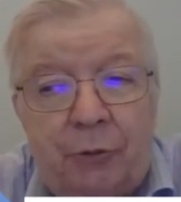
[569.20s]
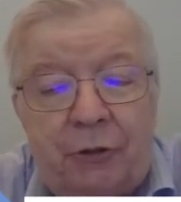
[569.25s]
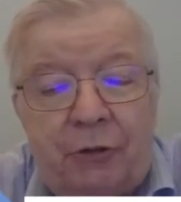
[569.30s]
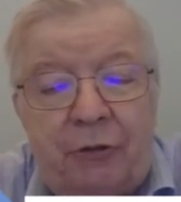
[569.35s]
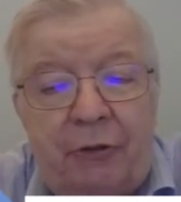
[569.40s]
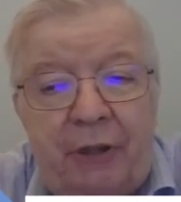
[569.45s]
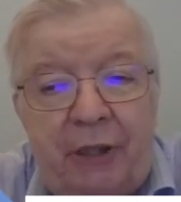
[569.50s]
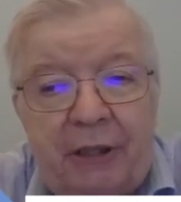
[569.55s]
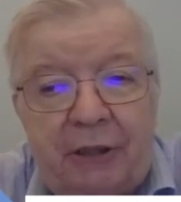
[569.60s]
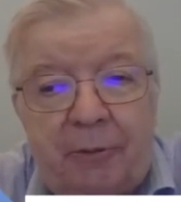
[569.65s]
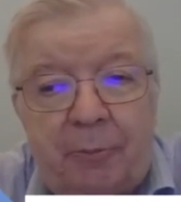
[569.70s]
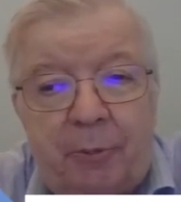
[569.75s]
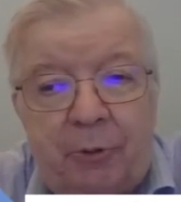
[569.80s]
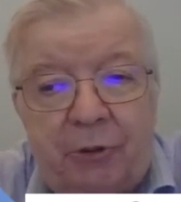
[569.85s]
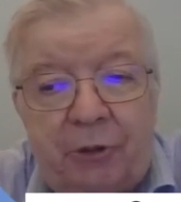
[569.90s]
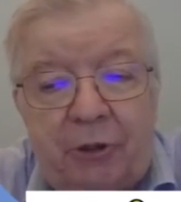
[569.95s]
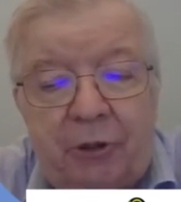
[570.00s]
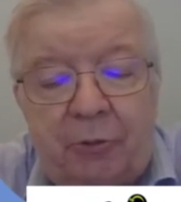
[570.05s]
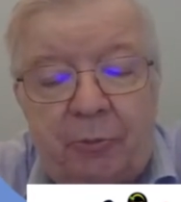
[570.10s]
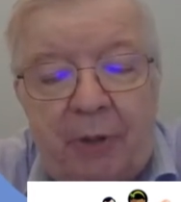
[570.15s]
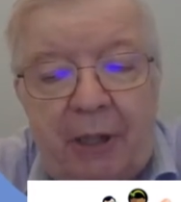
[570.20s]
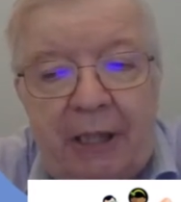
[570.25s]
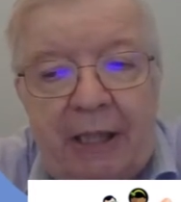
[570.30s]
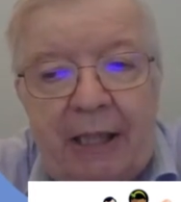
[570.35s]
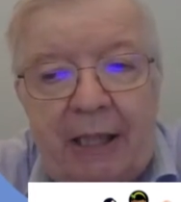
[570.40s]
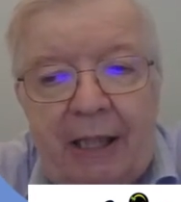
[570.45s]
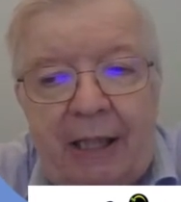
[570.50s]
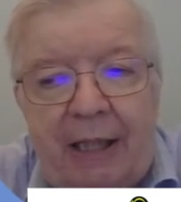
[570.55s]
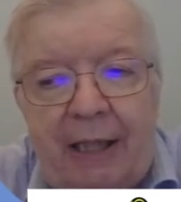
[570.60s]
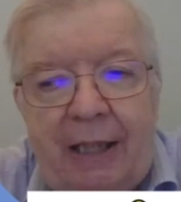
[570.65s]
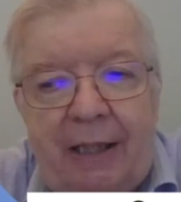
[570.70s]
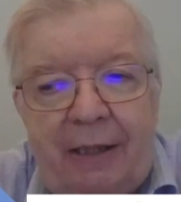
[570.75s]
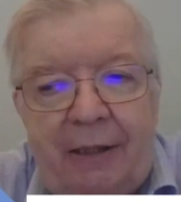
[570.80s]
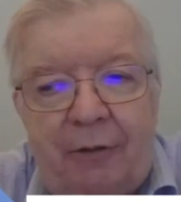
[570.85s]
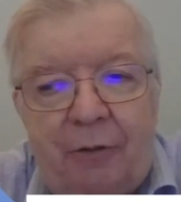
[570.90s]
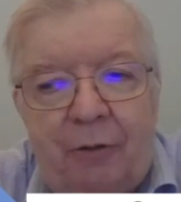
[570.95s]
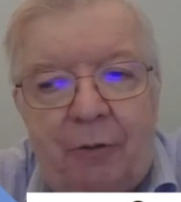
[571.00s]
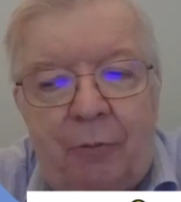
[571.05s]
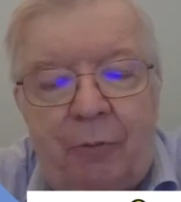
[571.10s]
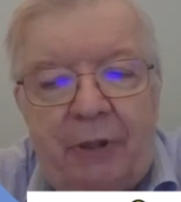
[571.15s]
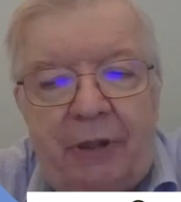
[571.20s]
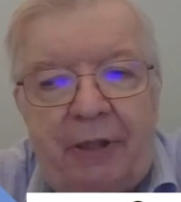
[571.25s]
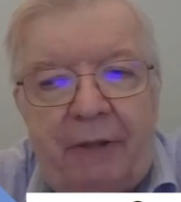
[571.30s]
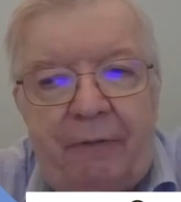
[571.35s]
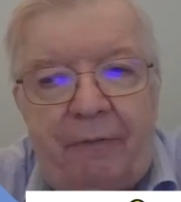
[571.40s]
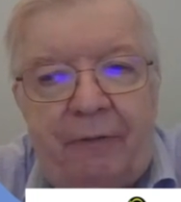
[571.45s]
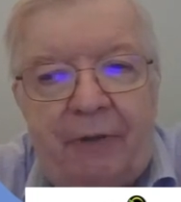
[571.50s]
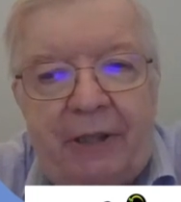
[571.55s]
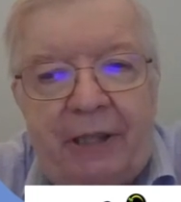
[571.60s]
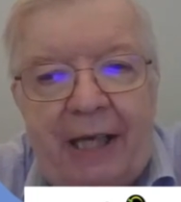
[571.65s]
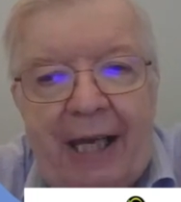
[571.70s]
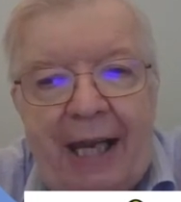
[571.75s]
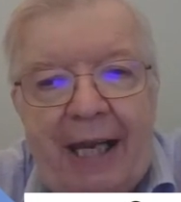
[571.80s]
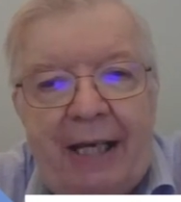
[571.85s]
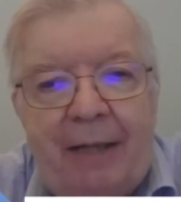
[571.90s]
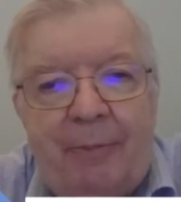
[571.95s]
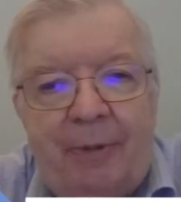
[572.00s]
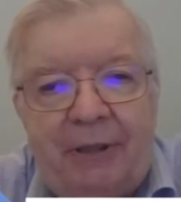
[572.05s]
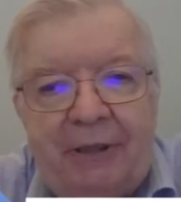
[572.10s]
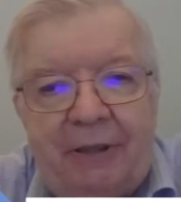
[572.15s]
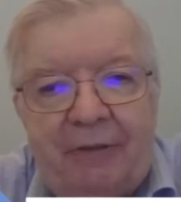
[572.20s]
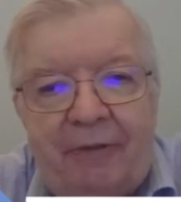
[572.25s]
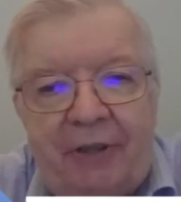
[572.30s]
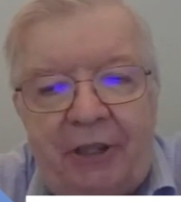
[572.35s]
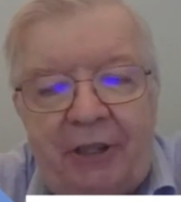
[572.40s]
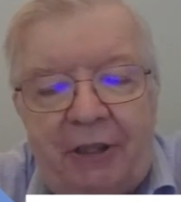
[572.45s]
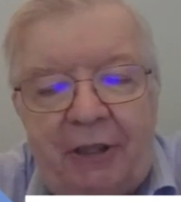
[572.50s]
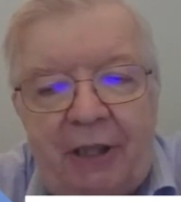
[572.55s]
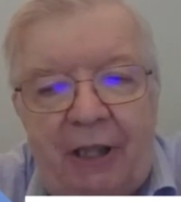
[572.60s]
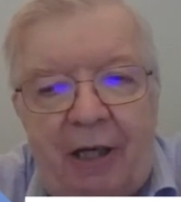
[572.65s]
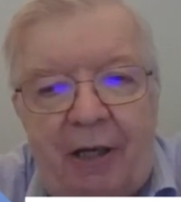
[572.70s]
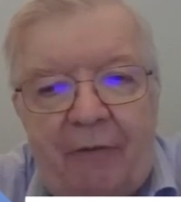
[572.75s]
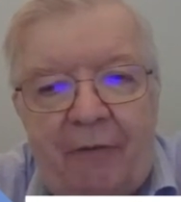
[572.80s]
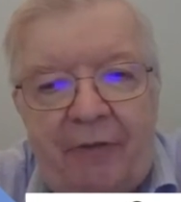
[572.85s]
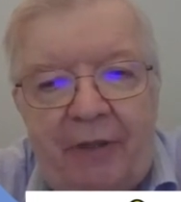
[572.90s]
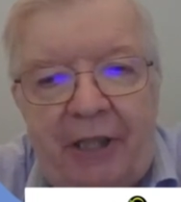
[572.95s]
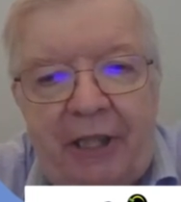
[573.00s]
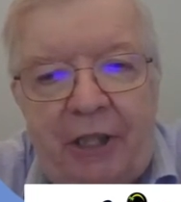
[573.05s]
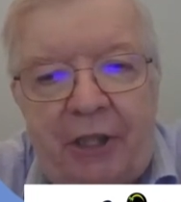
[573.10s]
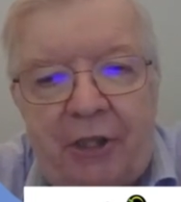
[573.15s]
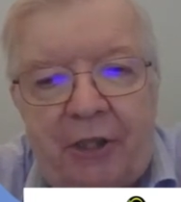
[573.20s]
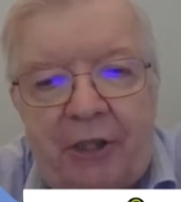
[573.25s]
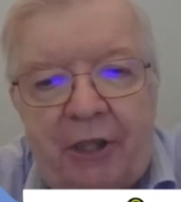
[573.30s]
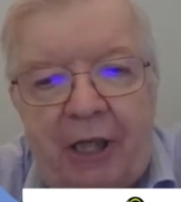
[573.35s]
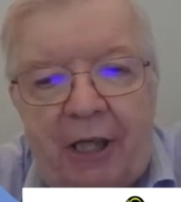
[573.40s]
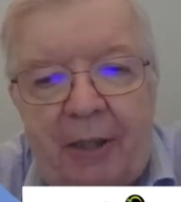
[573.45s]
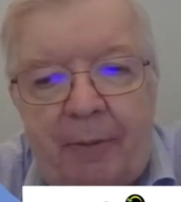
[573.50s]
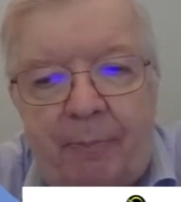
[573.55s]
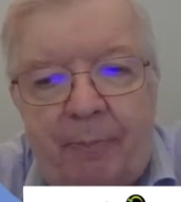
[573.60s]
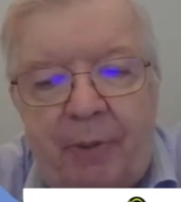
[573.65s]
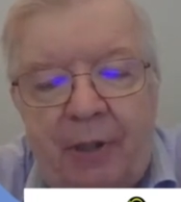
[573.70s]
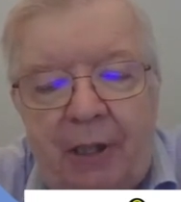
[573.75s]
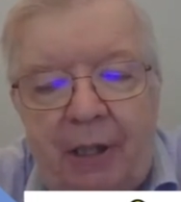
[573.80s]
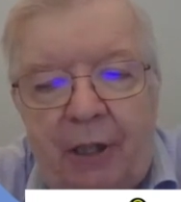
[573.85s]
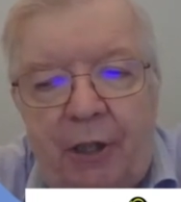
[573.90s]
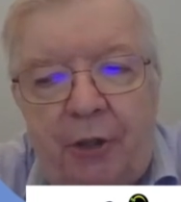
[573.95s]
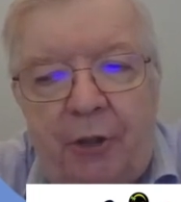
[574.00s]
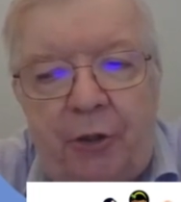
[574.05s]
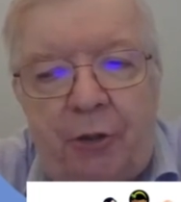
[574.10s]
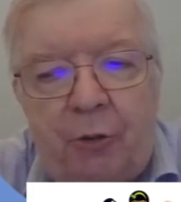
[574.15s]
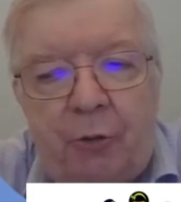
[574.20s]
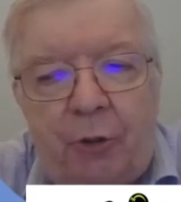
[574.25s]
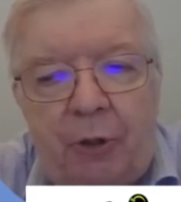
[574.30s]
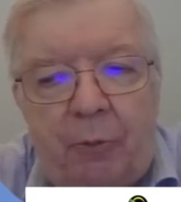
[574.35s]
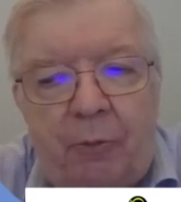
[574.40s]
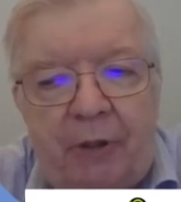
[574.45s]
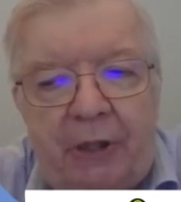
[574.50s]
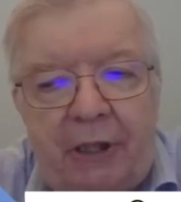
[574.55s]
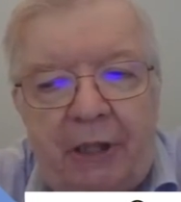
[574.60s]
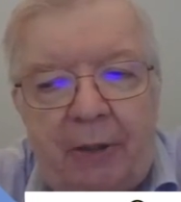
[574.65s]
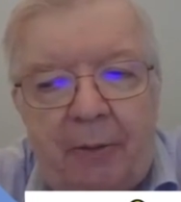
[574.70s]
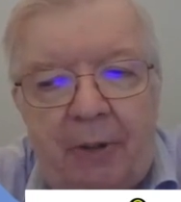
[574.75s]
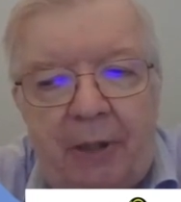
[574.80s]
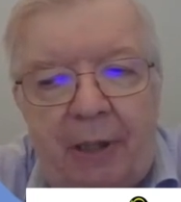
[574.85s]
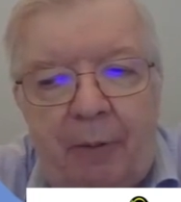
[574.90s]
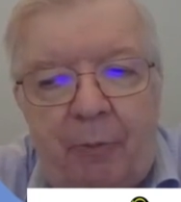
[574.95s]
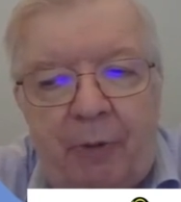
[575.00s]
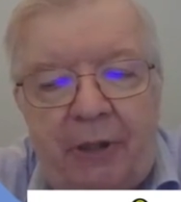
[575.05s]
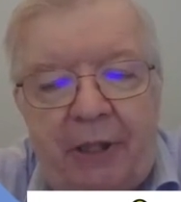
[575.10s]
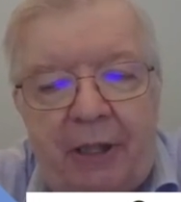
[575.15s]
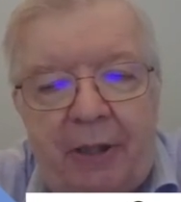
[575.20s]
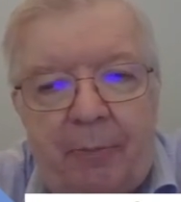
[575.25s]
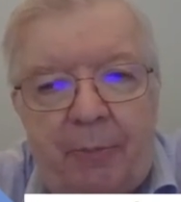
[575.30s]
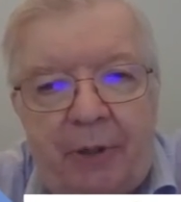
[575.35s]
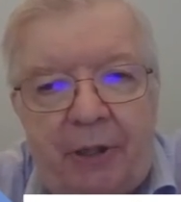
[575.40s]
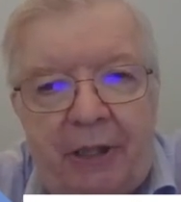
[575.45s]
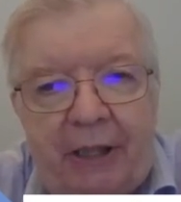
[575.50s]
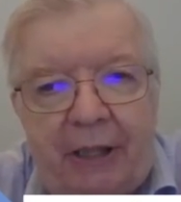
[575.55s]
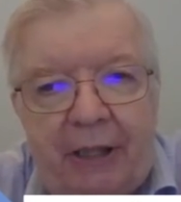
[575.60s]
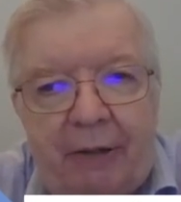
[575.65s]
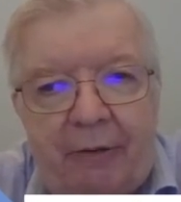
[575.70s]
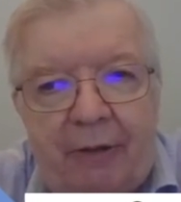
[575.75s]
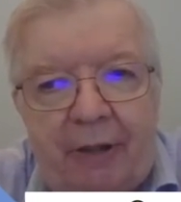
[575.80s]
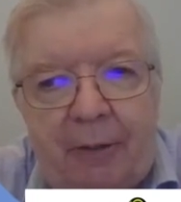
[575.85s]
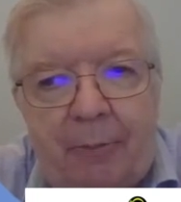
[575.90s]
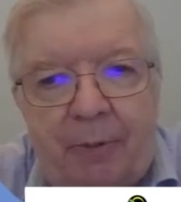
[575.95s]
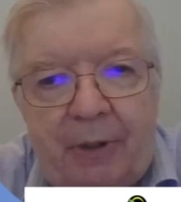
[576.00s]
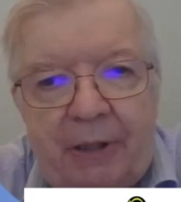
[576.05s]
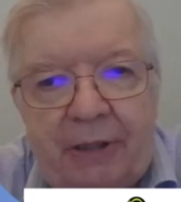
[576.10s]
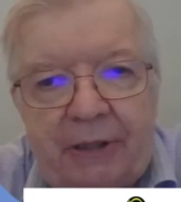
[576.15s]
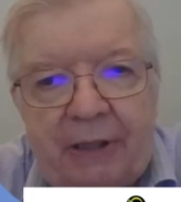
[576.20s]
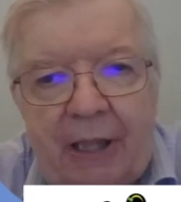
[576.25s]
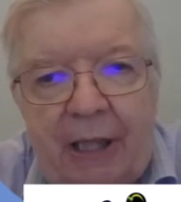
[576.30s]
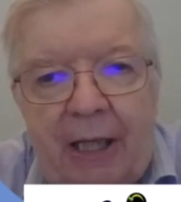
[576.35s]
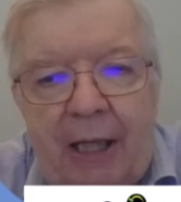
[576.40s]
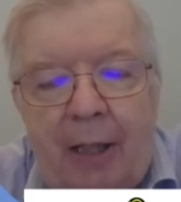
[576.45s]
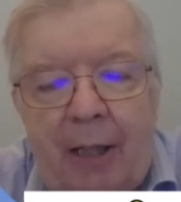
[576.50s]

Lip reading: three, I suppose, as well, with different elements of each type showing within a particular enterprise.